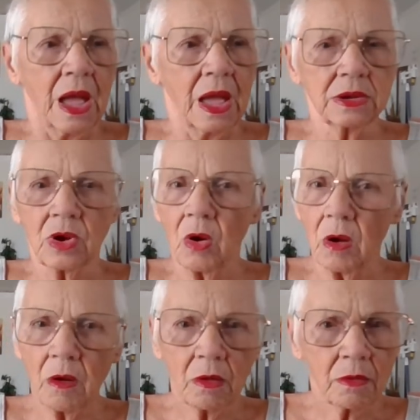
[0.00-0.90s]
And
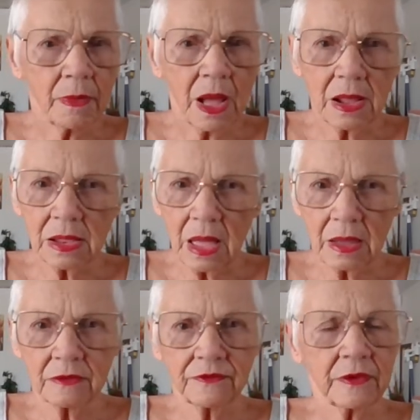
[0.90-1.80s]
all my
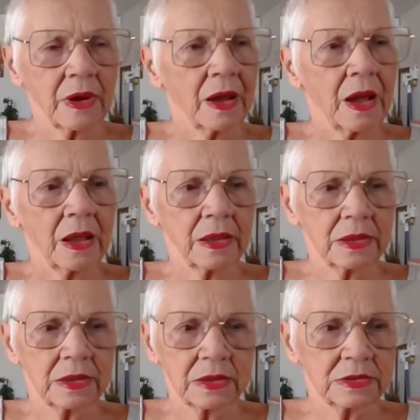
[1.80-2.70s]
life, I